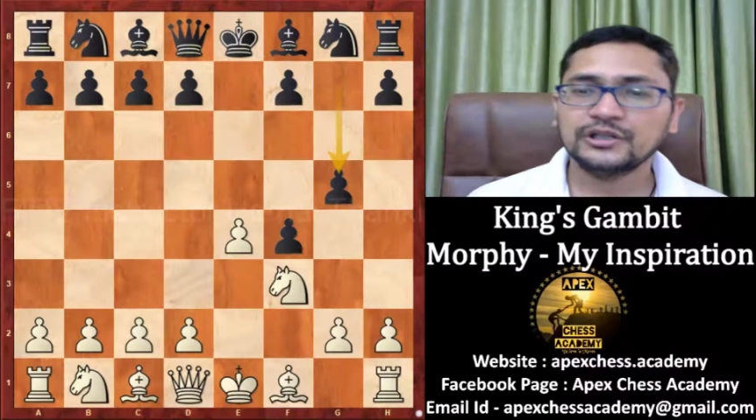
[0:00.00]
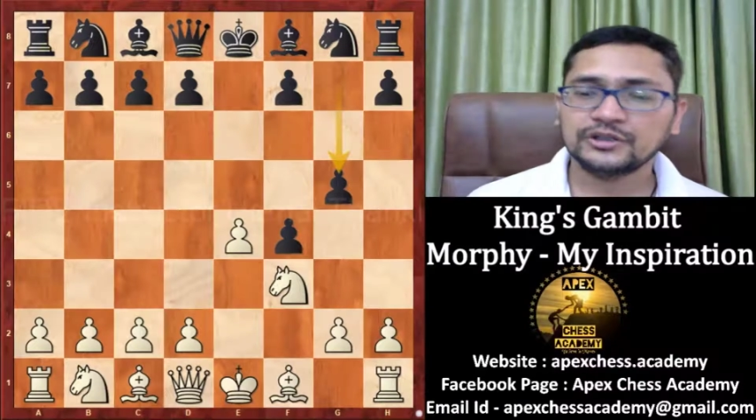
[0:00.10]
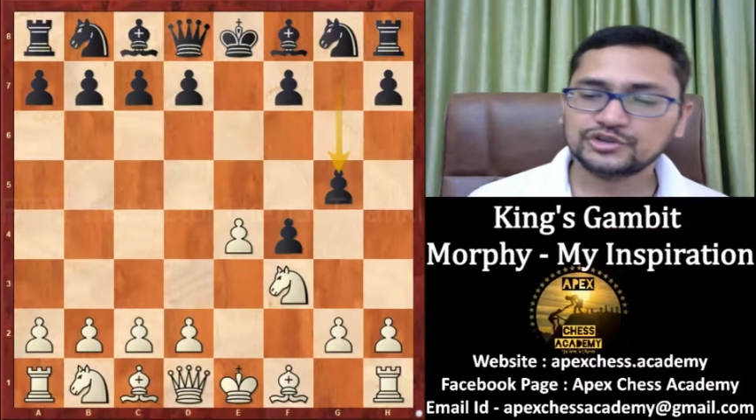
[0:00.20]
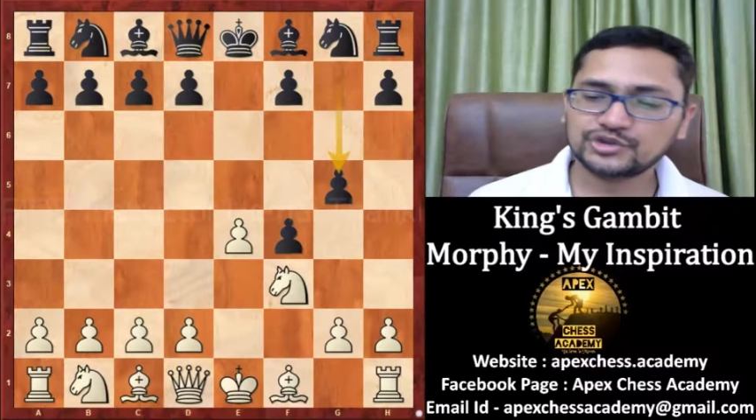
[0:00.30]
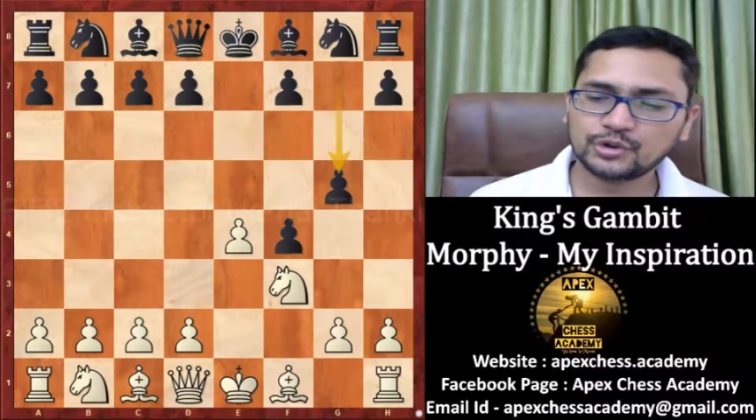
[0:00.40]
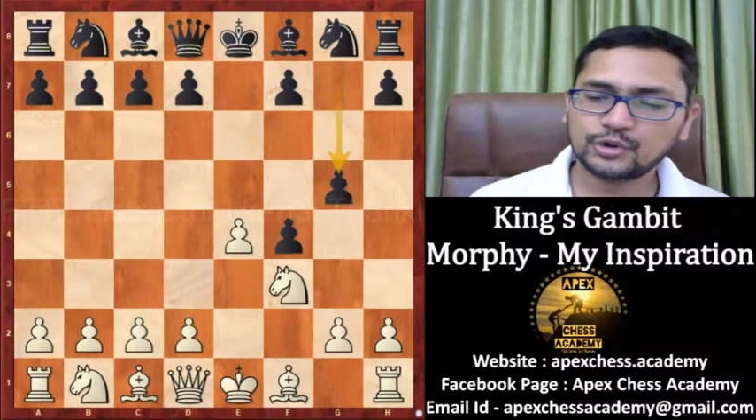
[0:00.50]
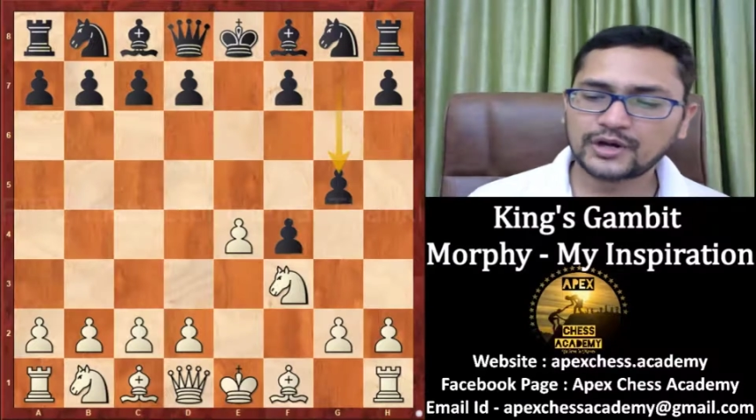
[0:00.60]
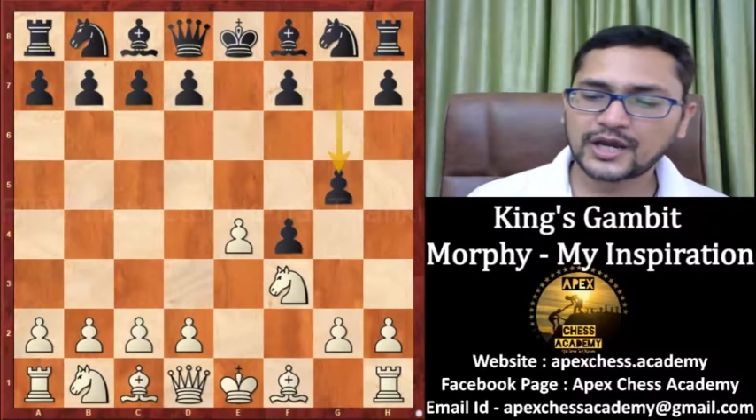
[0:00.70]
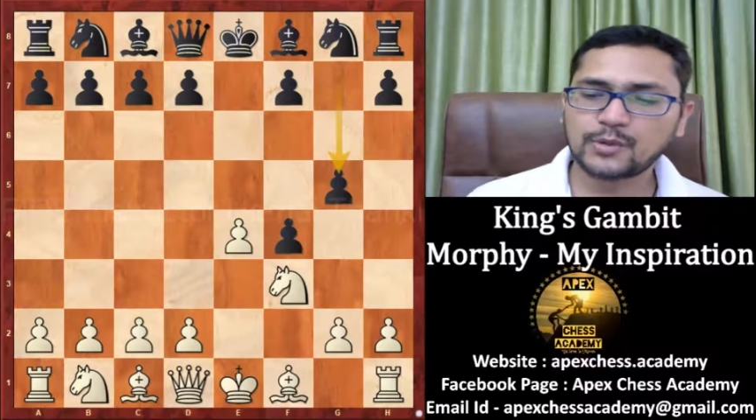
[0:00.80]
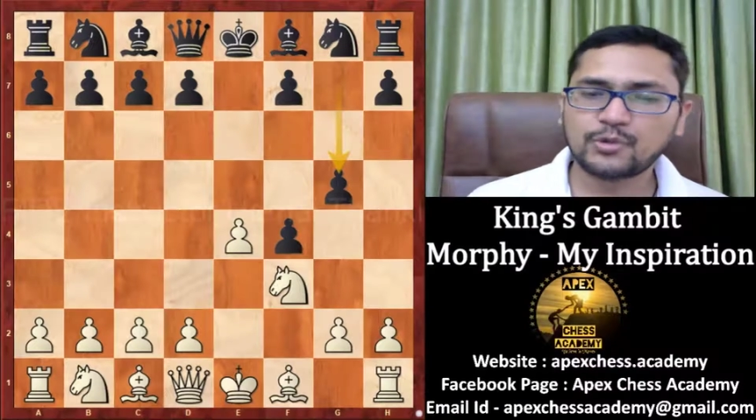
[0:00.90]

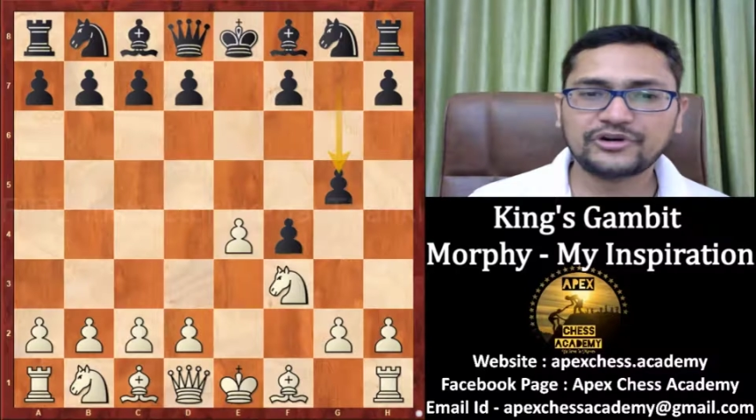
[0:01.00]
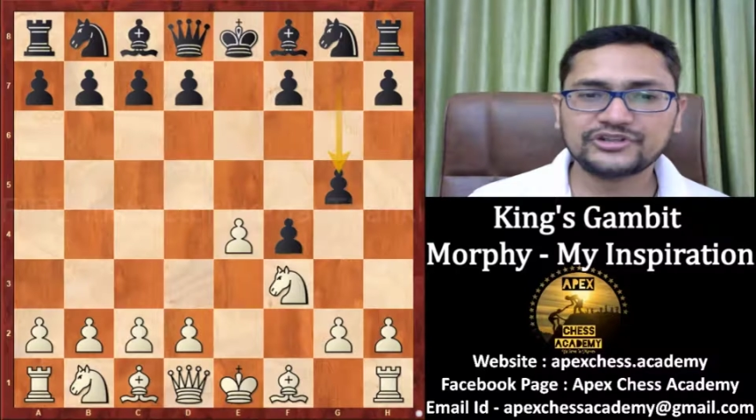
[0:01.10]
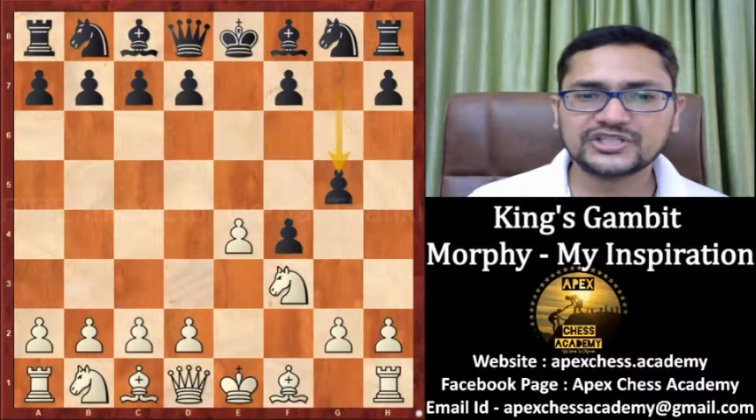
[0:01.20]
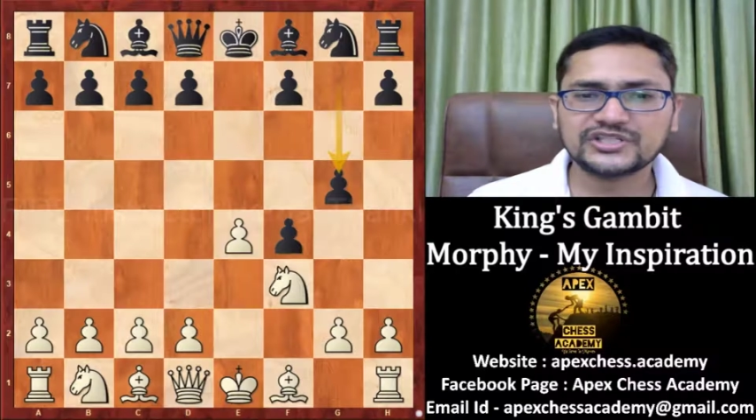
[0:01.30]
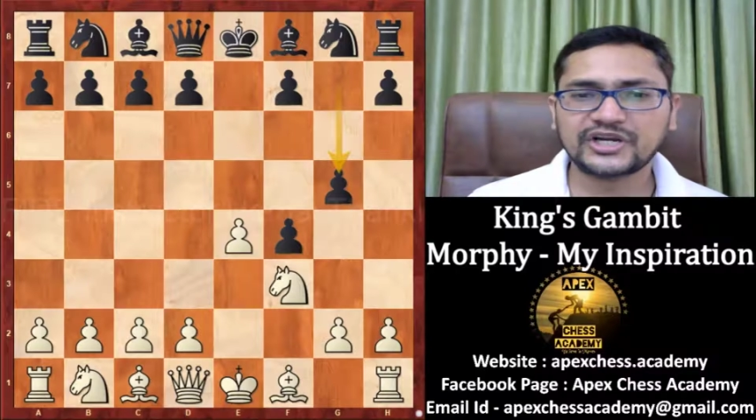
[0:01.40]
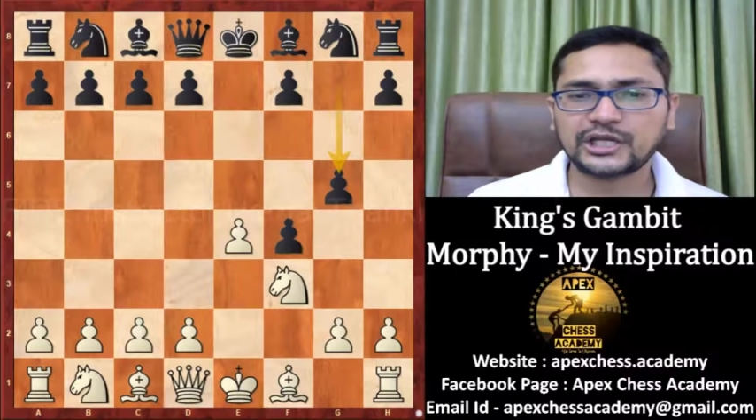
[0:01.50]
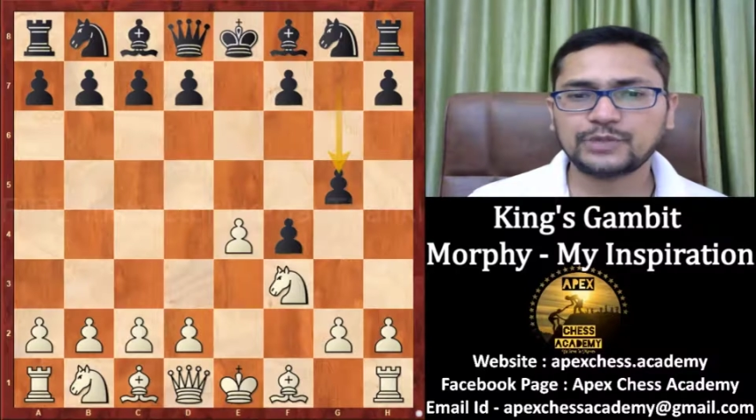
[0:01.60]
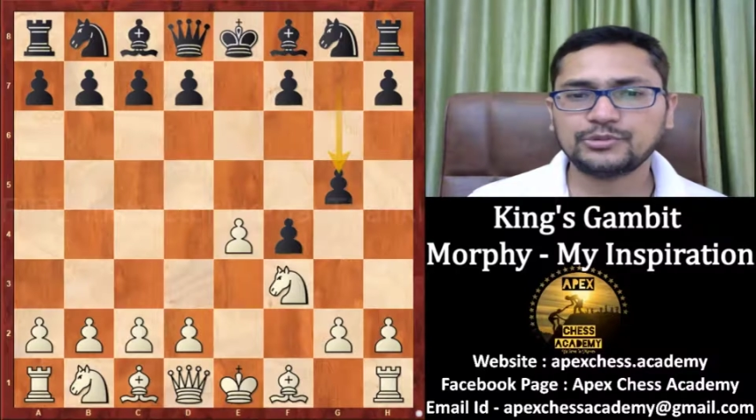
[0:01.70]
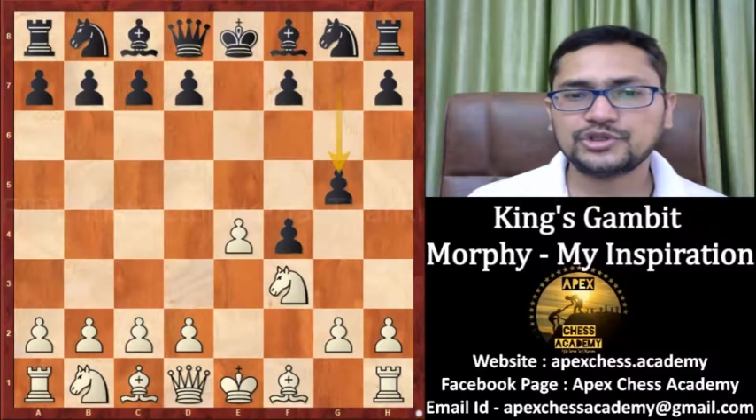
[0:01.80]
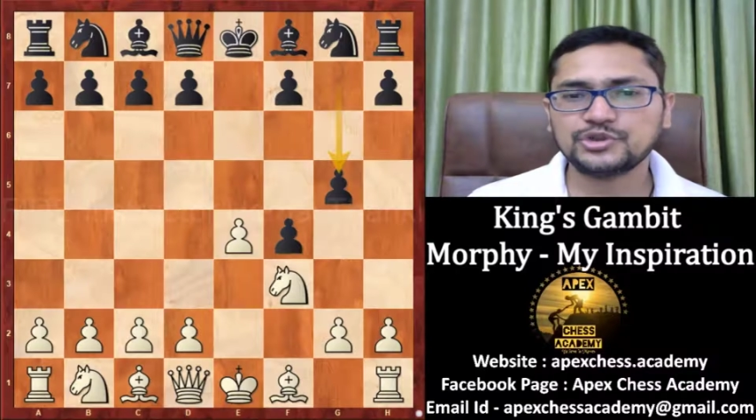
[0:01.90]
so i would just
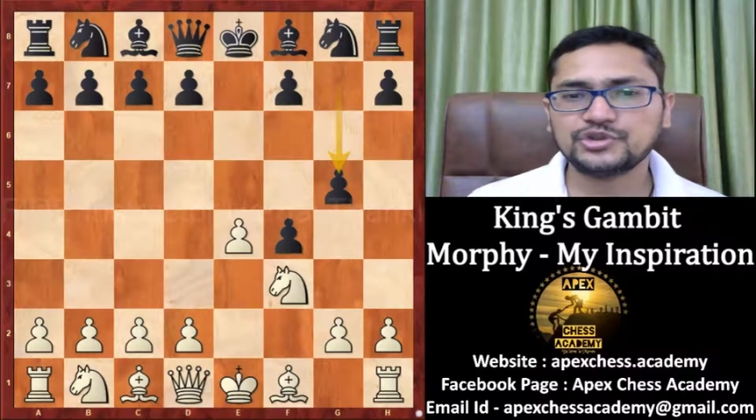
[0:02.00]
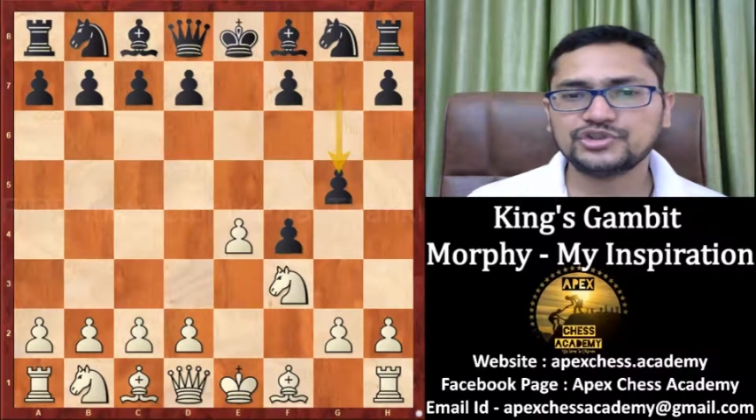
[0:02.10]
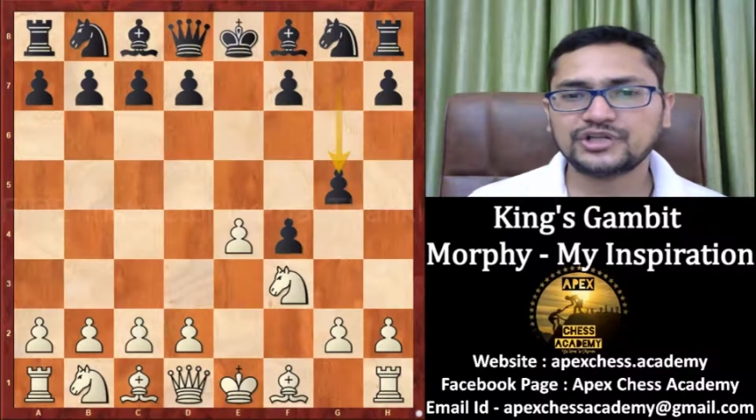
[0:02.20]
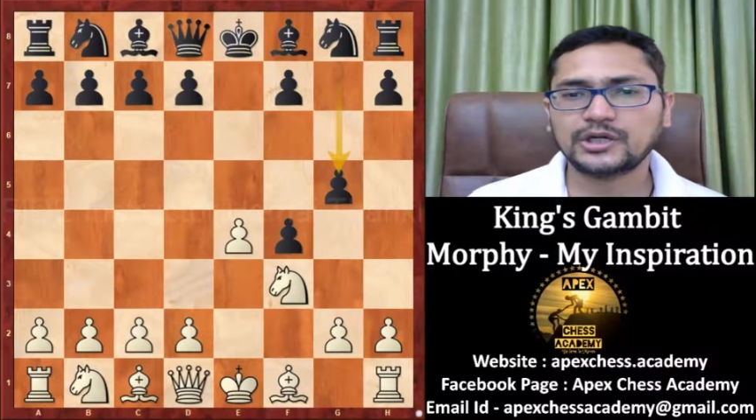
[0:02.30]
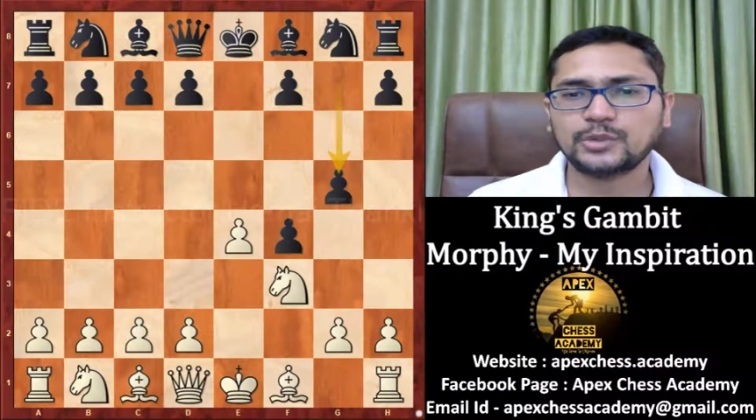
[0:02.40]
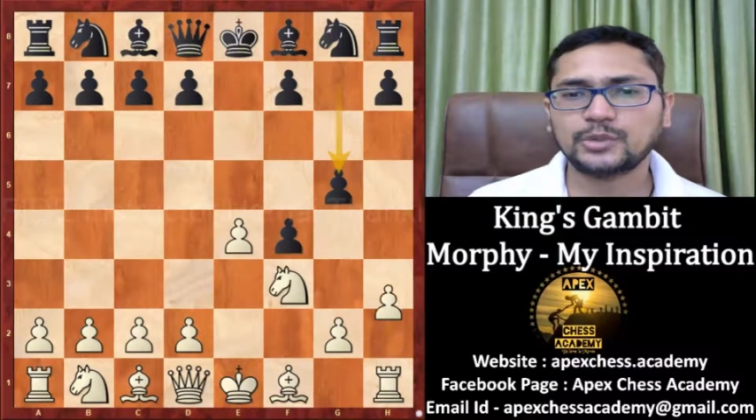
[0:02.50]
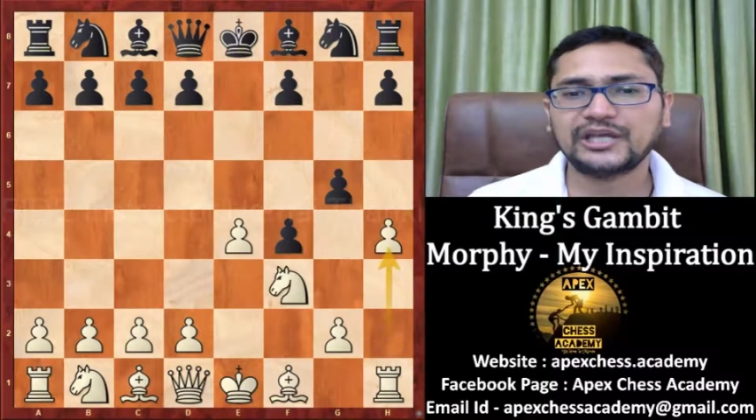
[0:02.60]
recommend to start with